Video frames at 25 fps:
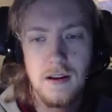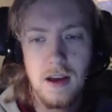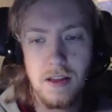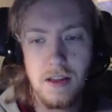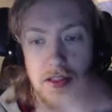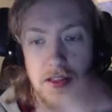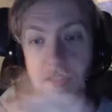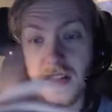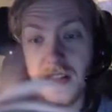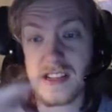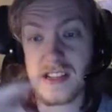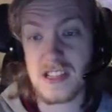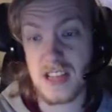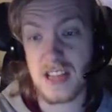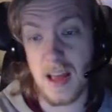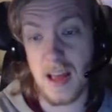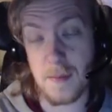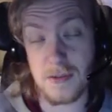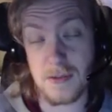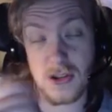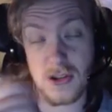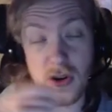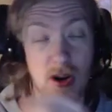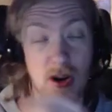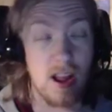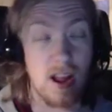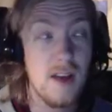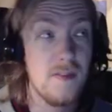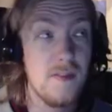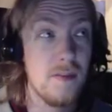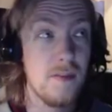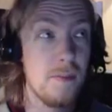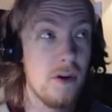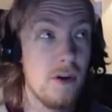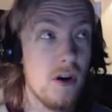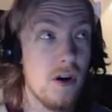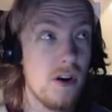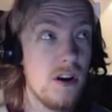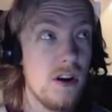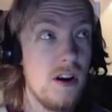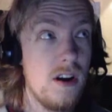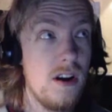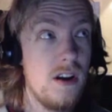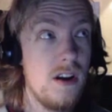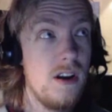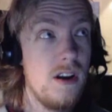and then this has happened shortly after Brock.